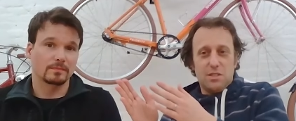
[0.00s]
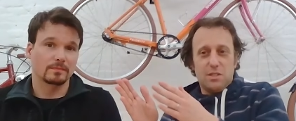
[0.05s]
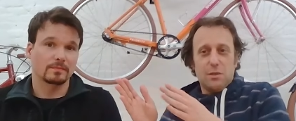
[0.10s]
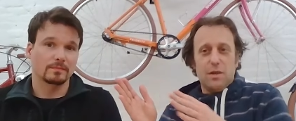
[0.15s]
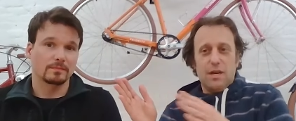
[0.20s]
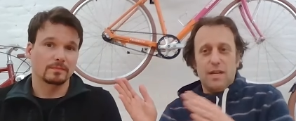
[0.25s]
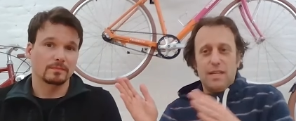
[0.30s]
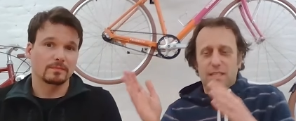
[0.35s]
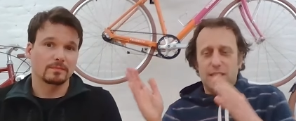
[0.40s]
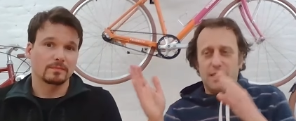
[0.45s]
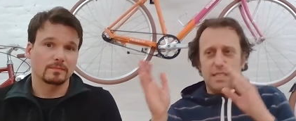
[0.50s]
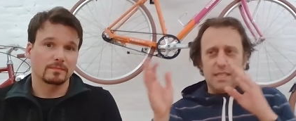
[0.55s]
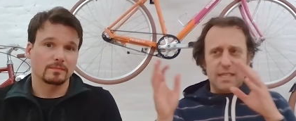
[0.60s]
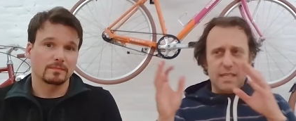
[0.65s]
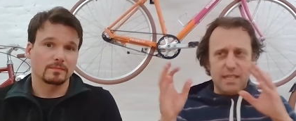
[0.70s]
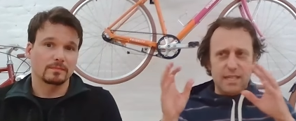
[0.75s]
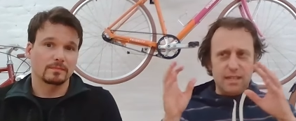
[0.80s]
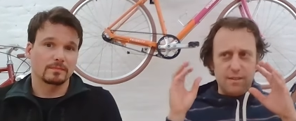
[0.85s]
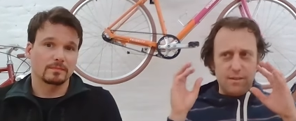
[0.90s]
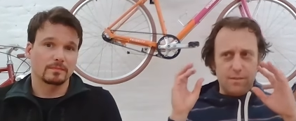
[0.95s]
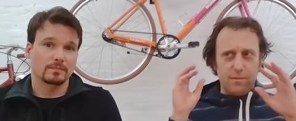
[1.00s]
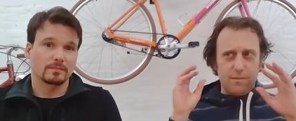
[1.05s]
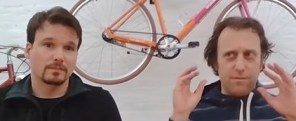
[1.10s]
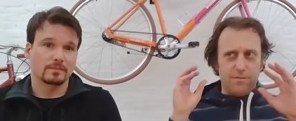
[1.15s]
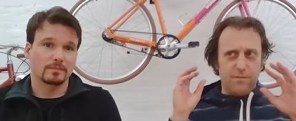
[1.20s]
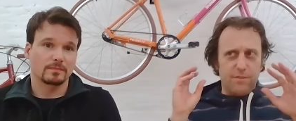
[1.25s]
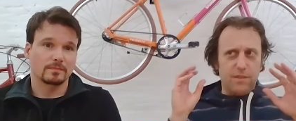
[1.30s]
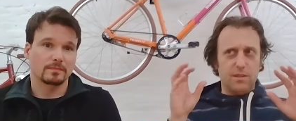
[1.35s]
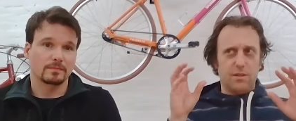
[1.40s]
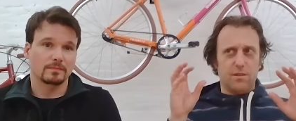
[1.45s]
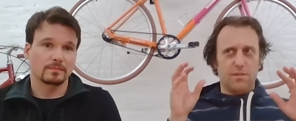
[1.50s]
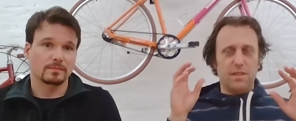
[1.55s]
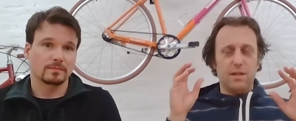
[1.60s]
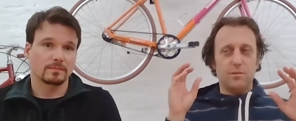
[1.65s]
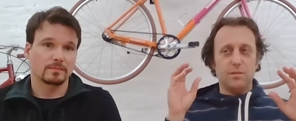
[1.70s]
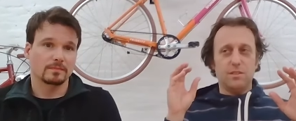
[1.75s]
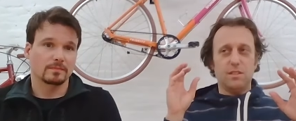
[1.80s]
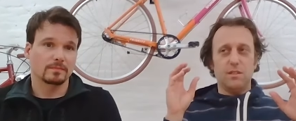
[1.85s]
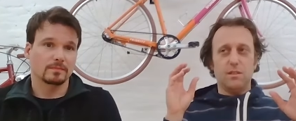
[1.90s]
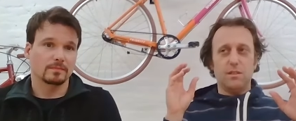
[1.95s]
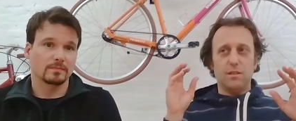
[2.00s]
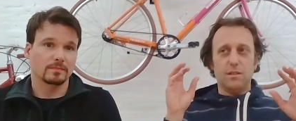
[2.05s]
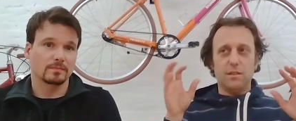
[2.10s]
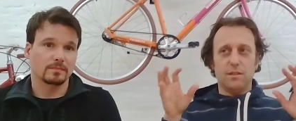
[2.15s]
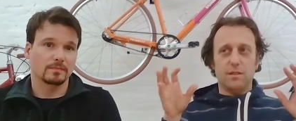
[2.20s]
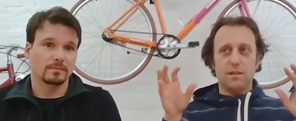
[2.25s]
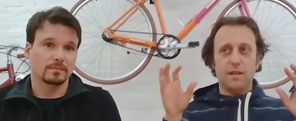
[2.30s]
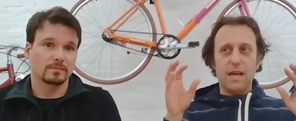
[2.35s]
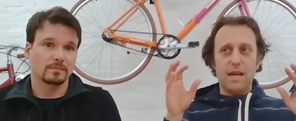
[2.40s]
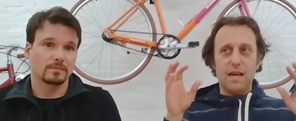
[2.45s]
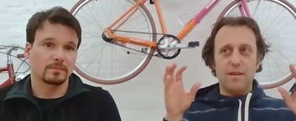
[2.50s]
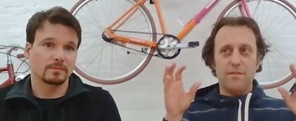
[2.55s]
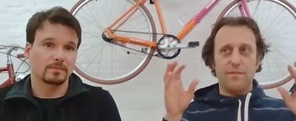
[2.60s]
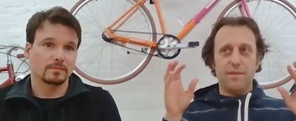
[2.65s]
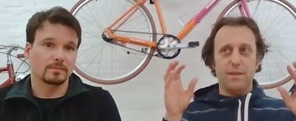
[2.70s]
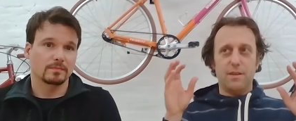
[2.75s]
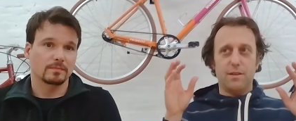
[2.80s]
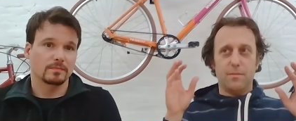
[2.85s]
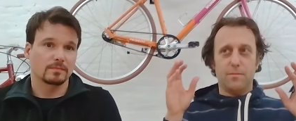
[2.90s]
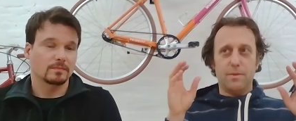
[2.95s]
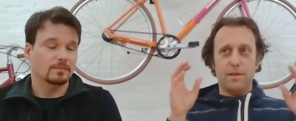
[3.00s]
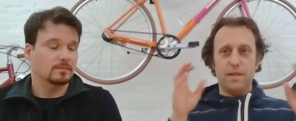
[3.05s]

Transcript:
Speaker 1: So I did feel that it was a little heavier